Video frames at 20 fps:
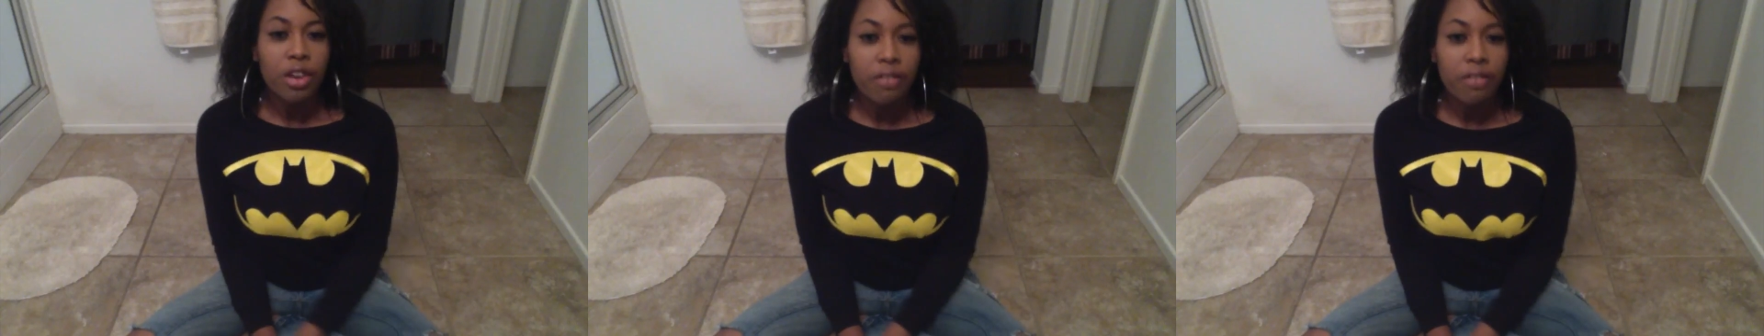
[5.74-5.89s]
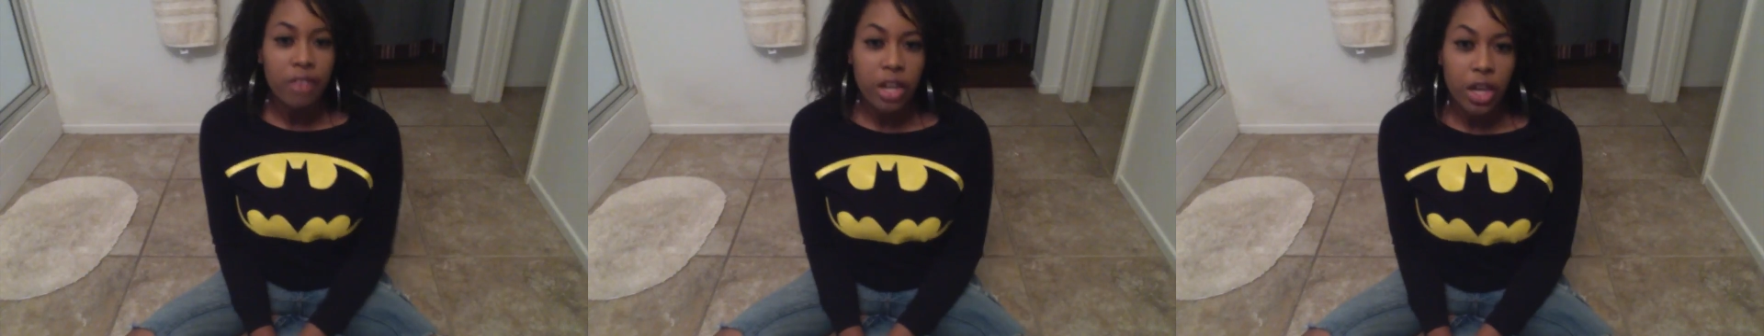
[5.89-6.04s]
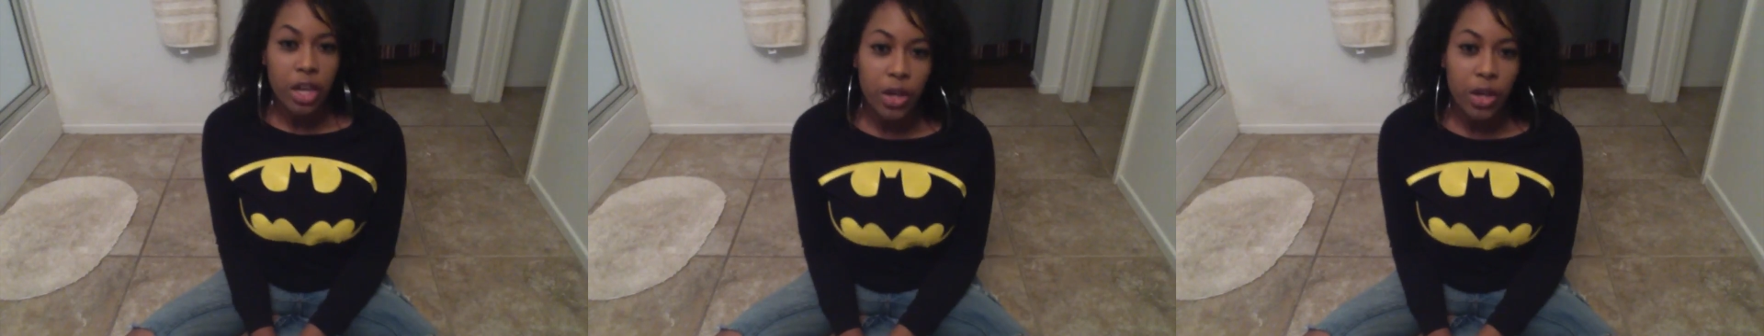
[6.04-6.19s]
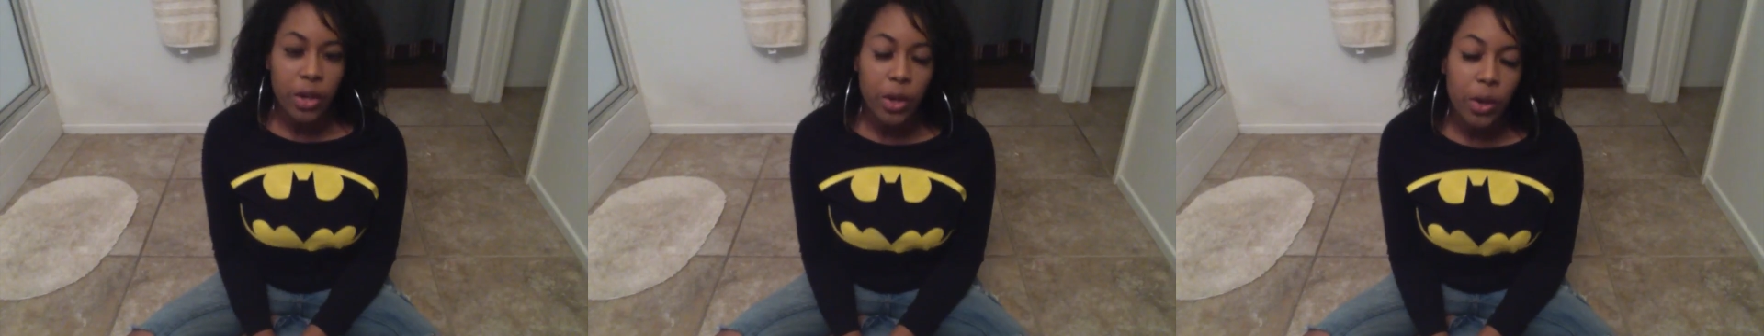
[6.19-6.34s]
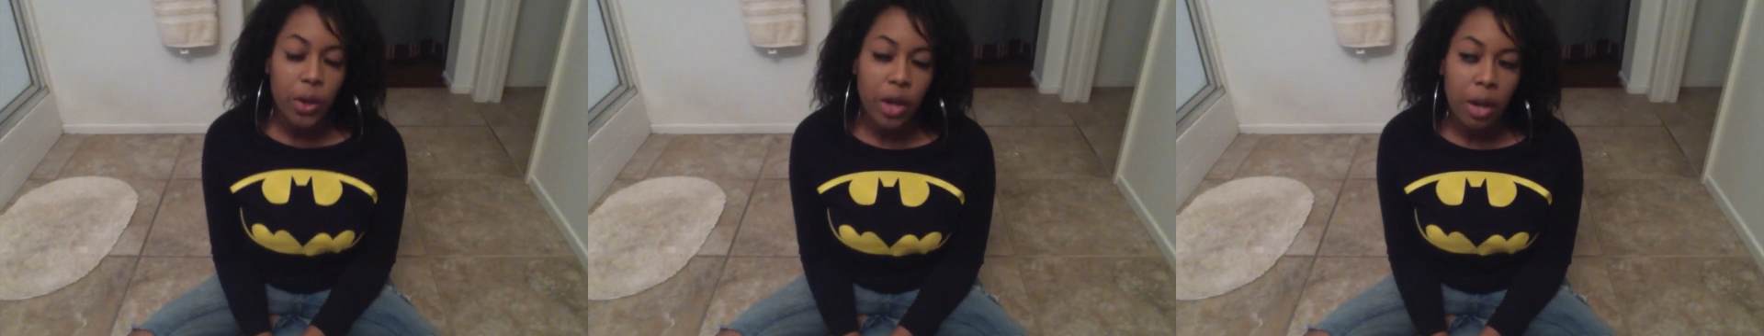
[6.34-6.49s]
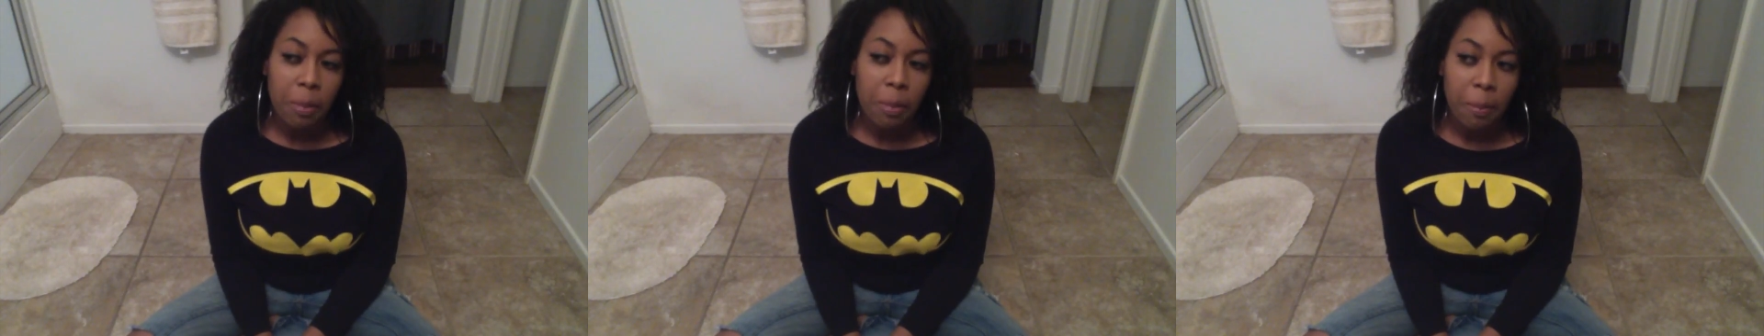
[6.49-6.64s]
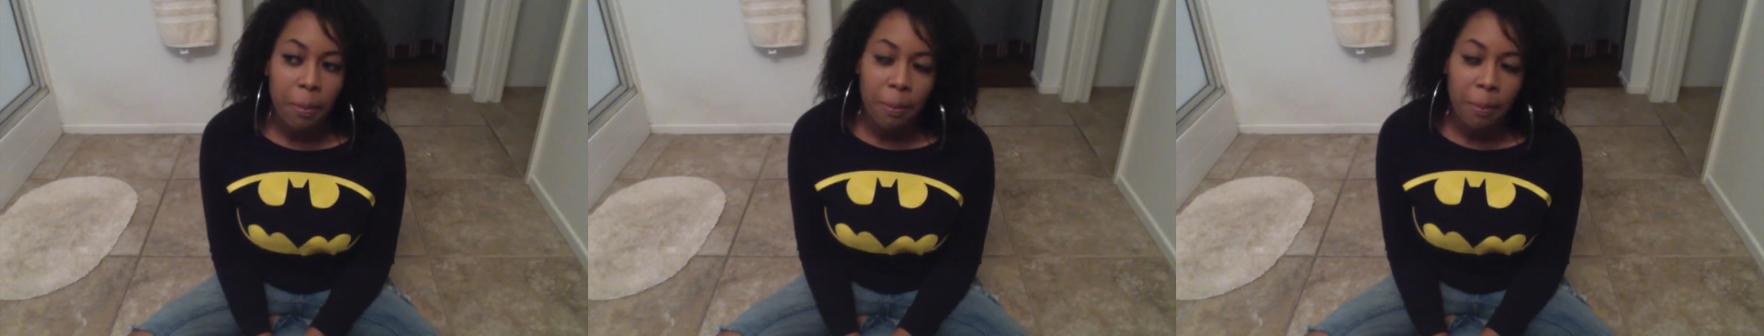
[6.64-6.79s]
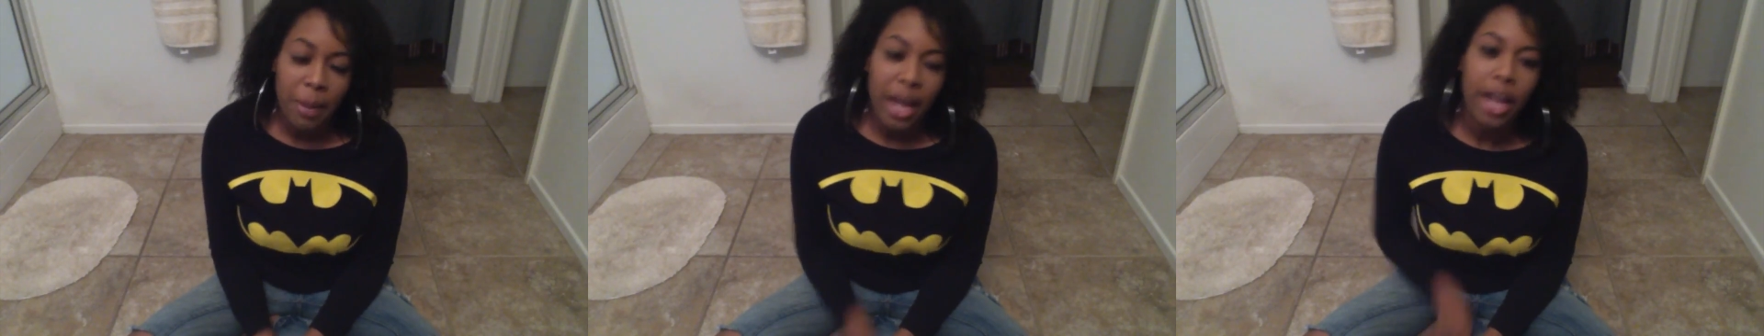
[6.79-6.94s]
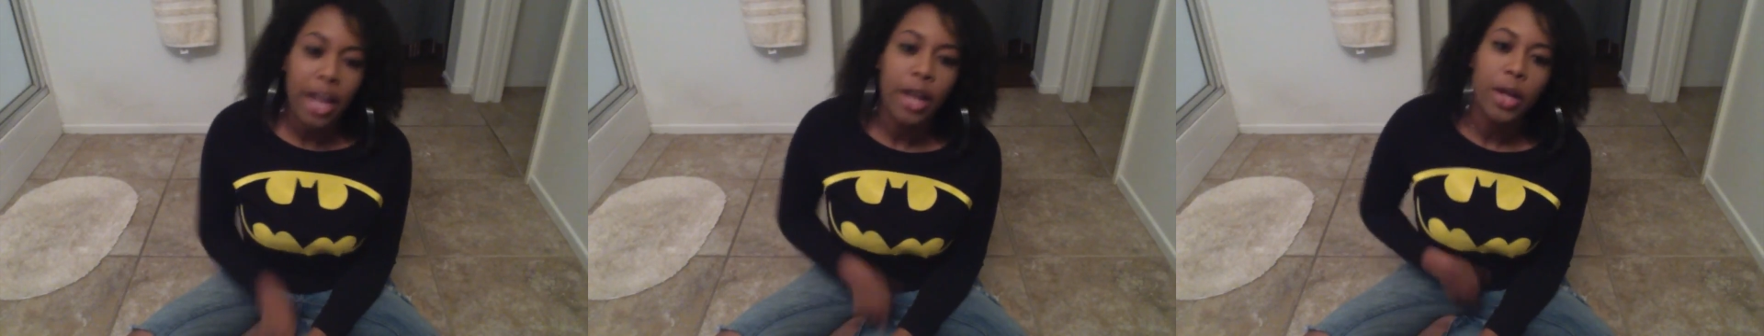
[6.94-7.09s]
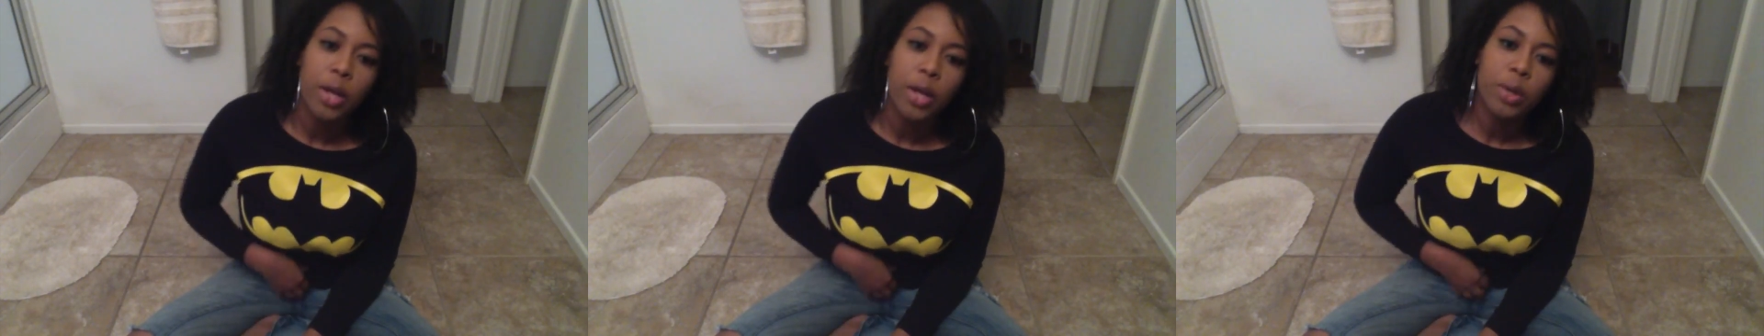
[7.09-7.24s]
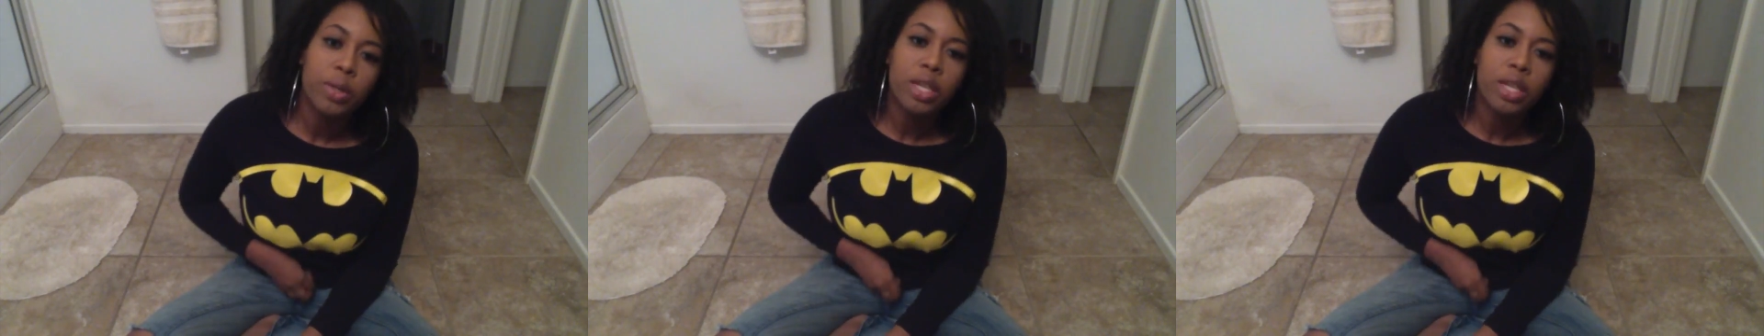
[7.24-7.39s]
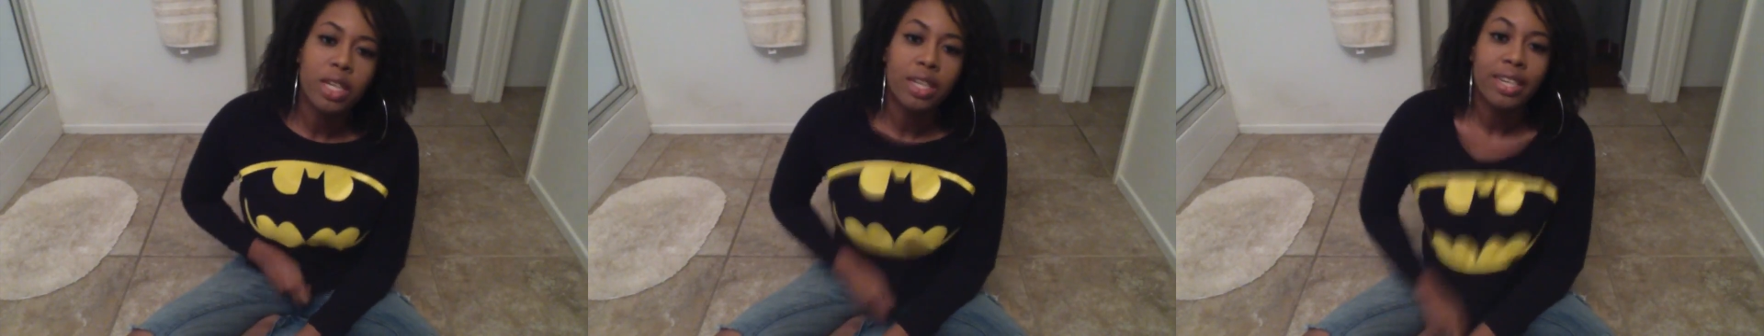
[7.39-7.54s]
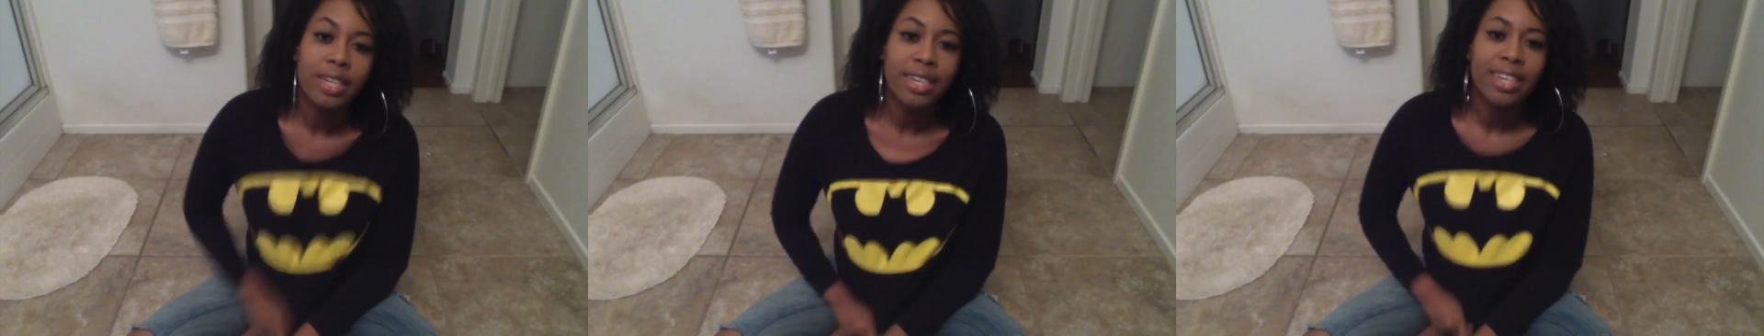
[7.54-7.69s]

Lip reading: video about,